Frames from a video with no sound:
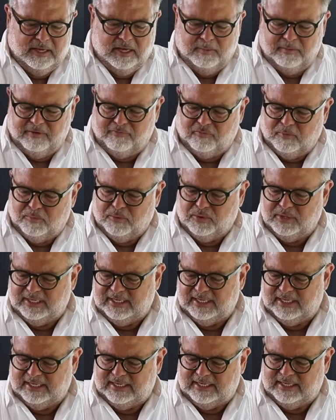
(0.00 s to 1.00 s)
before putting
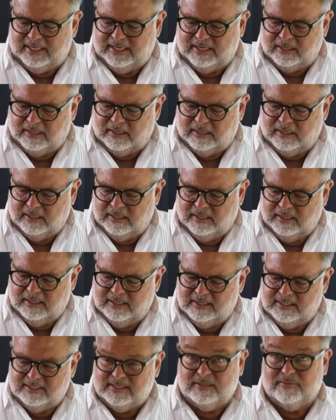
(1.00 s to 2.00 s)
it in here.
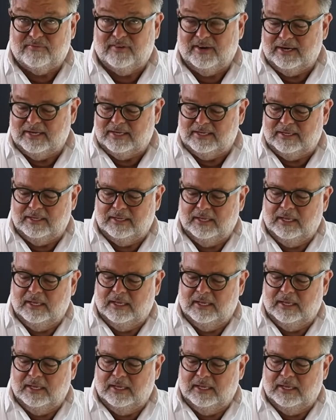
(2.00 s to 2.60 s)
This is very,